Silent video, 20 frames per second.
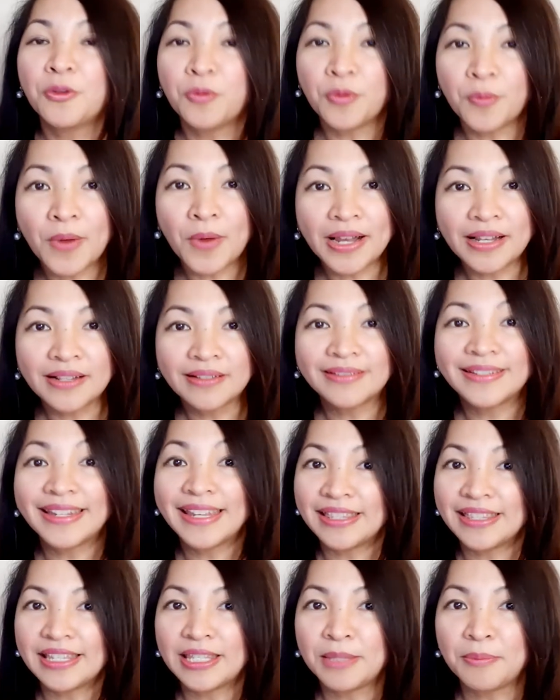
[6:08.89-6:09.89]
Well,
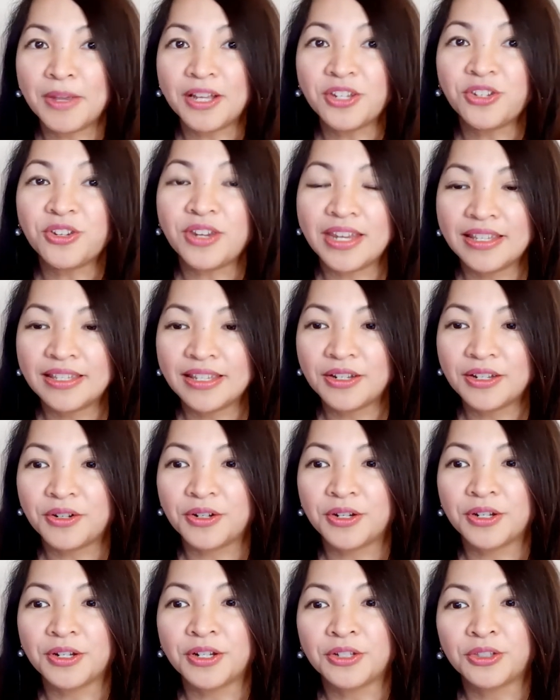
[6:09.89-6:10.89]
it is much
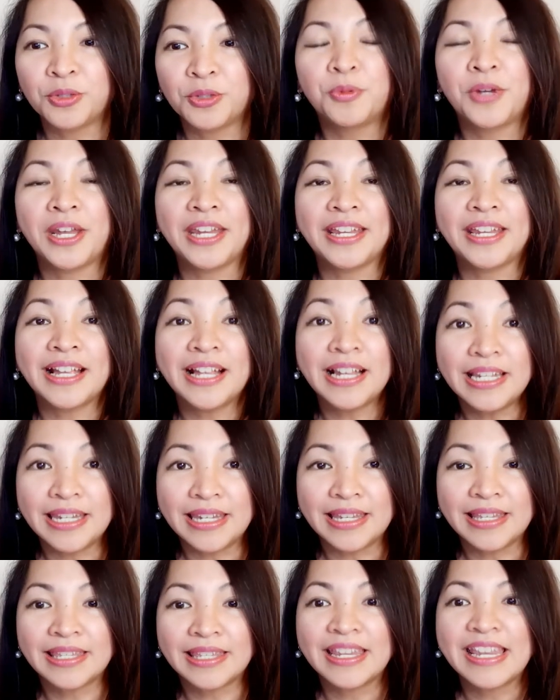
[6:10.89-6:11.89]
easier to break a
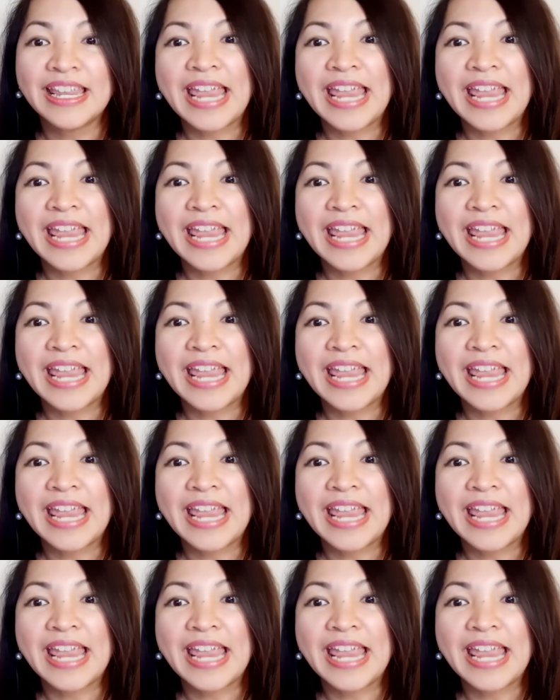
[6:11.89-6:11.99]
lease